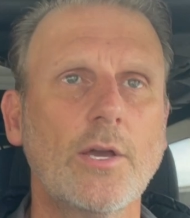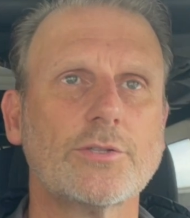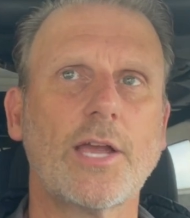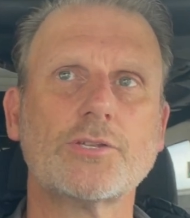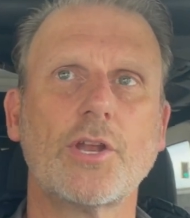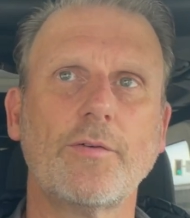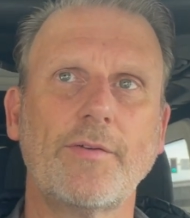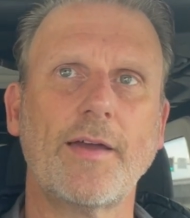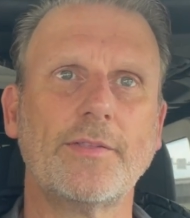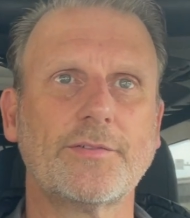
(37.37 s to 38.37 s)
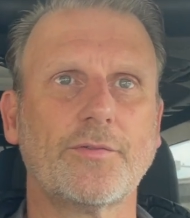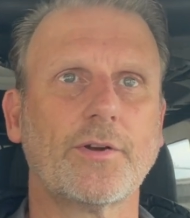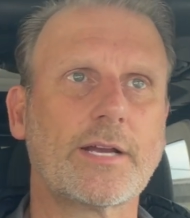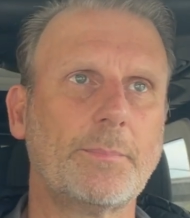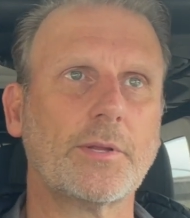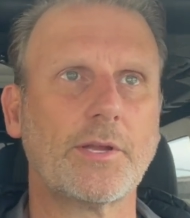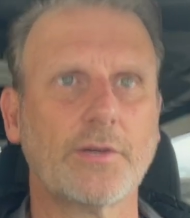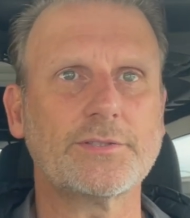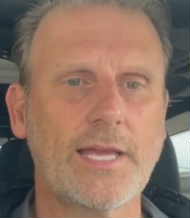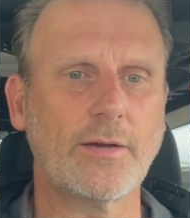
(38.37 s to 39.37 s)
So as you know, we've had this for a couple of
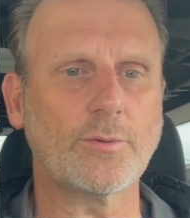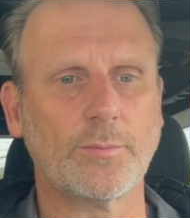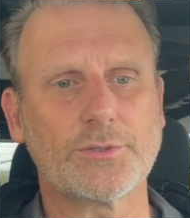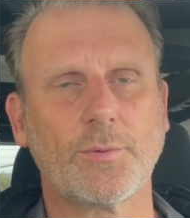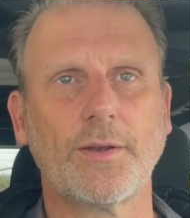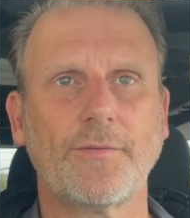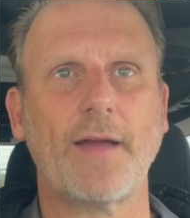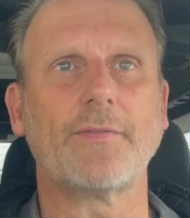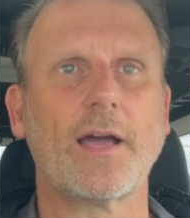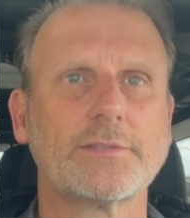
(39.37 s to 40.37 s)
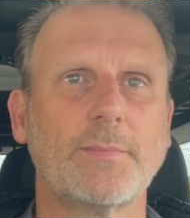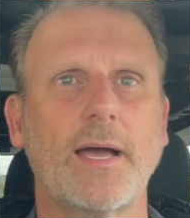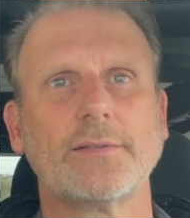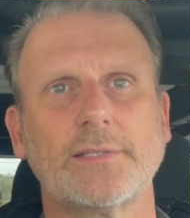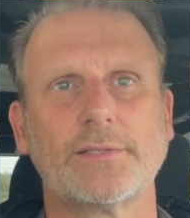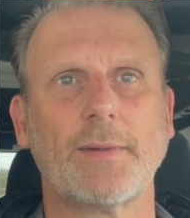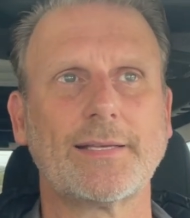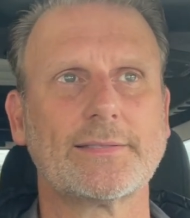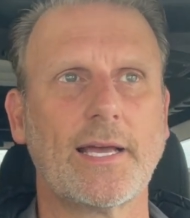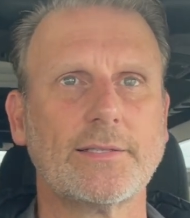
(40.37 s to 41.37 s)
years now, almost 25,000 miles. This is my
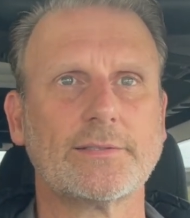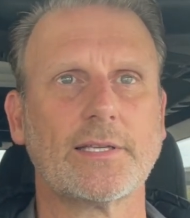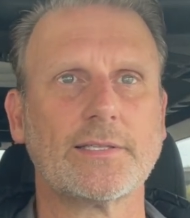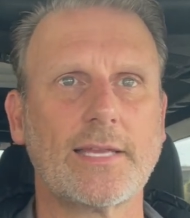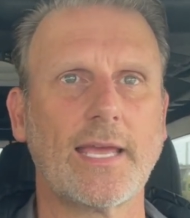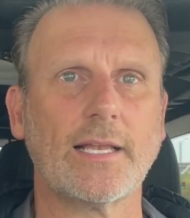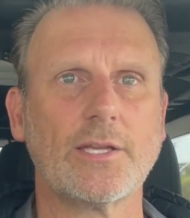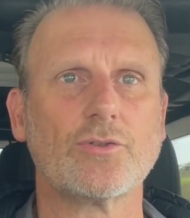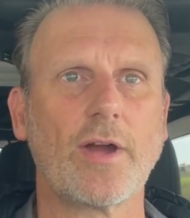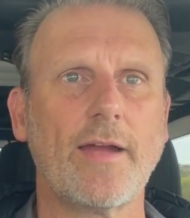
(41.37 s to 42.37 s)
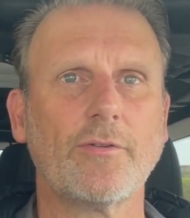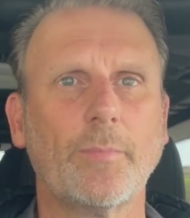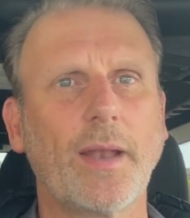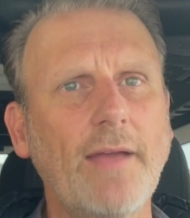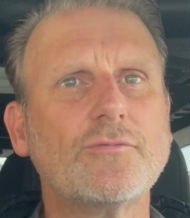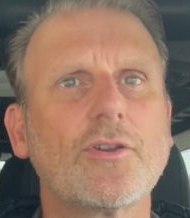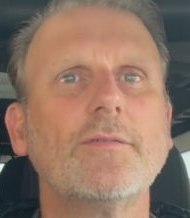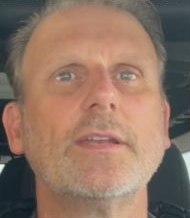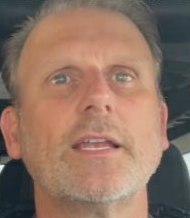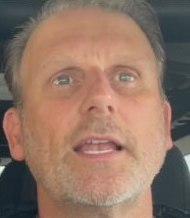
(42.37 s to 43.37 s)
son's daily driver, but I've
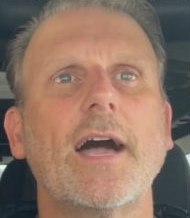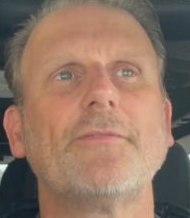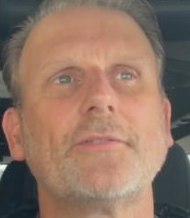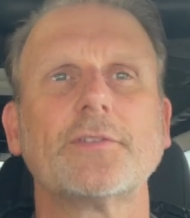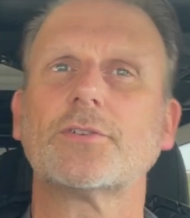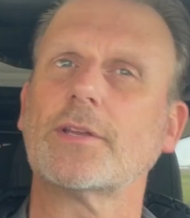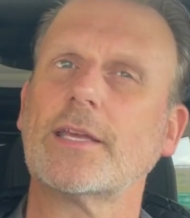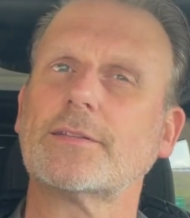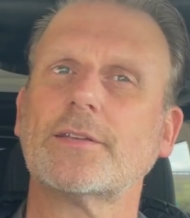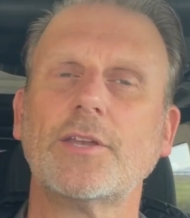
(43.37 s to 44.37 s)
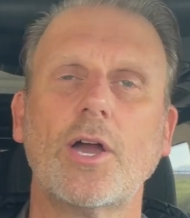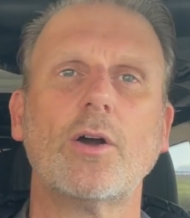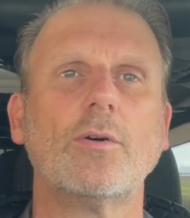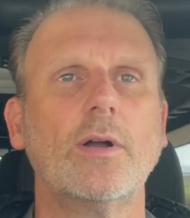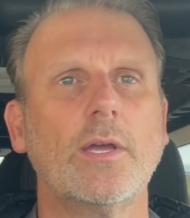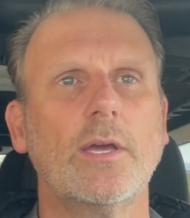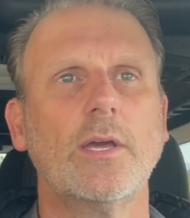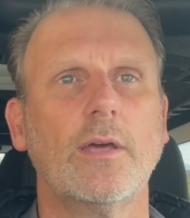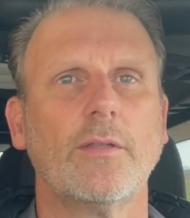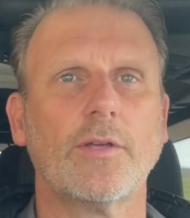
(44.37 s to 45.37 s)
driven it enough to sort of get to know
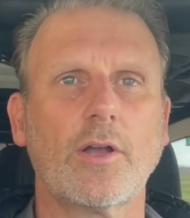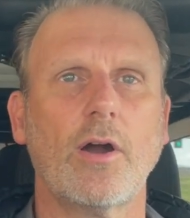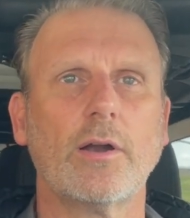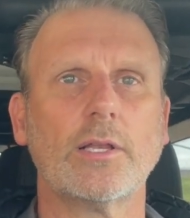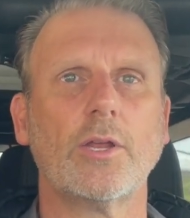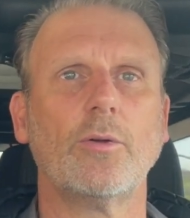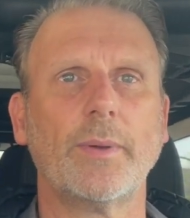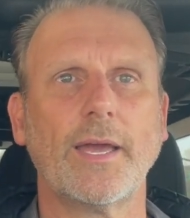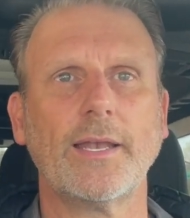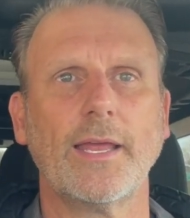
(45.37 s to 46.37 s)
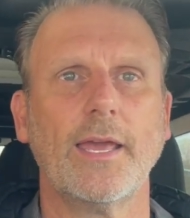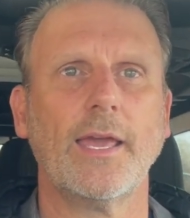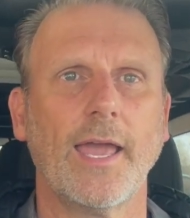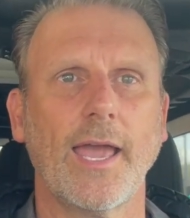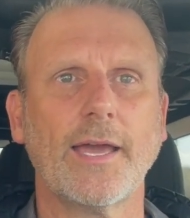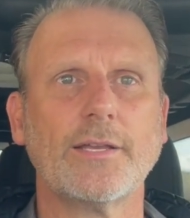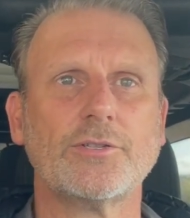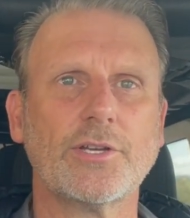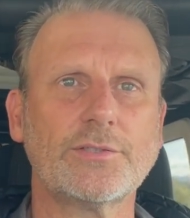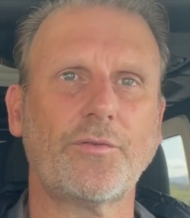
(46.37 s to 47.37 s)
the car a little bit. And
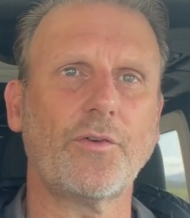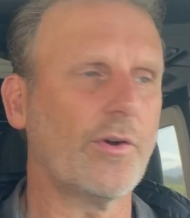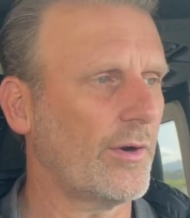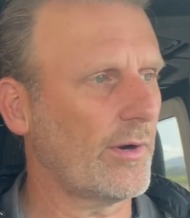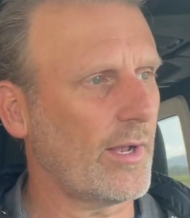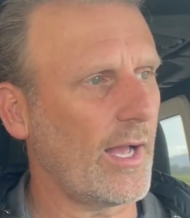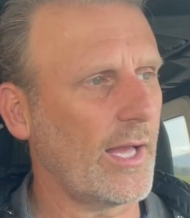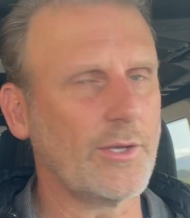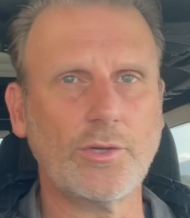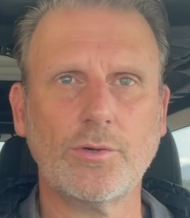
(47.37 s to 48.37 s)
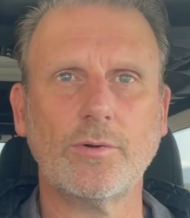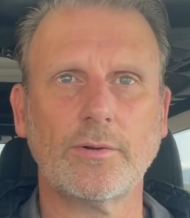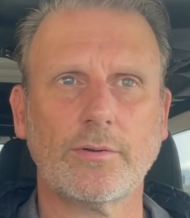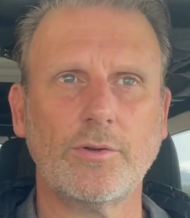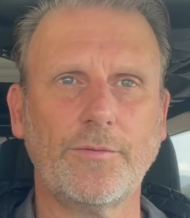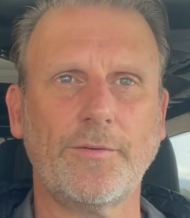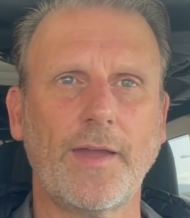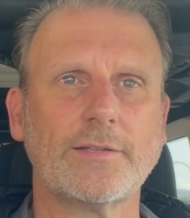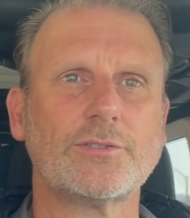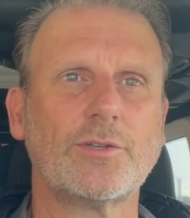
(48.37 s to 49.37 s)
just for new
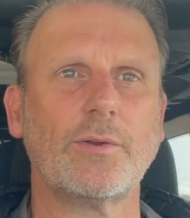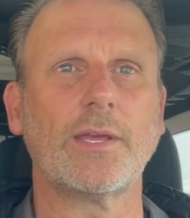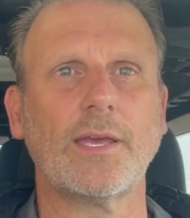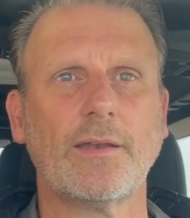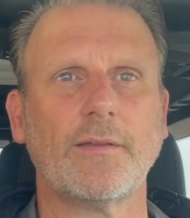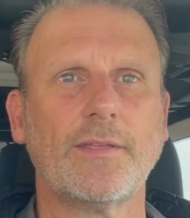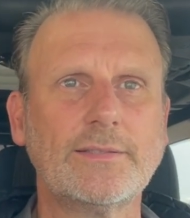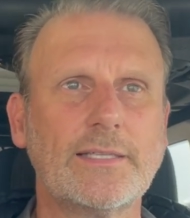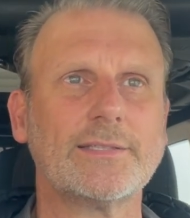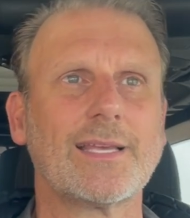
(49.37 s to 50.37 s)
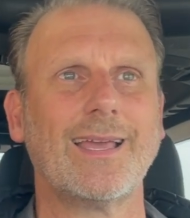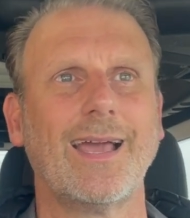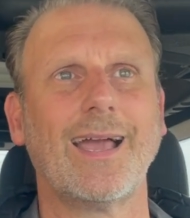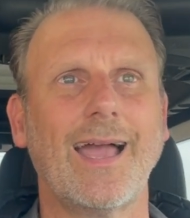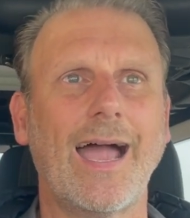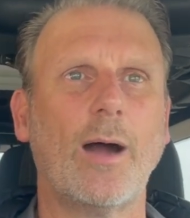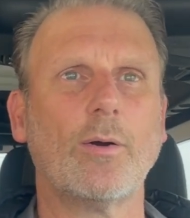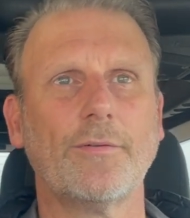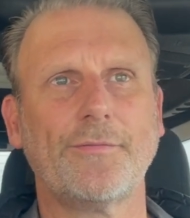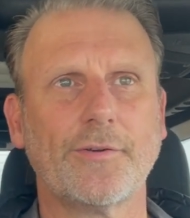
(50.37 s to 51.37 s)
fans tuning in, this is
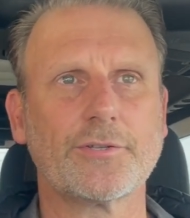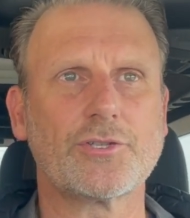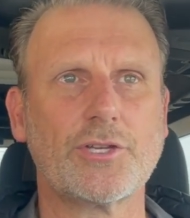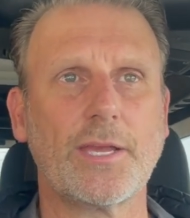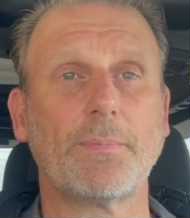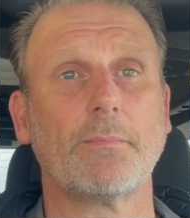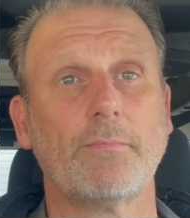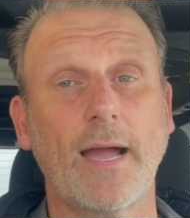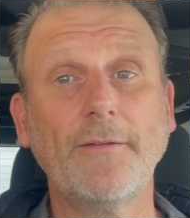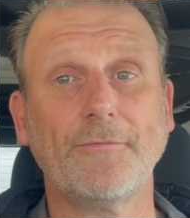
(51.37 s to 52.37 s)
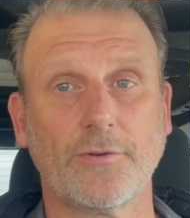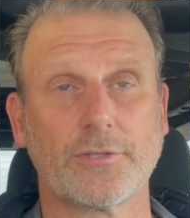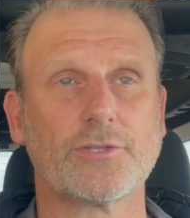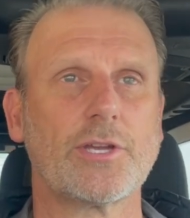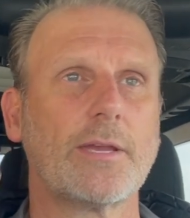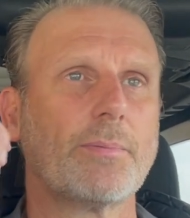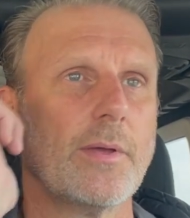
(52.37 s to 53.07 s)
our first Jeep, my first Jeep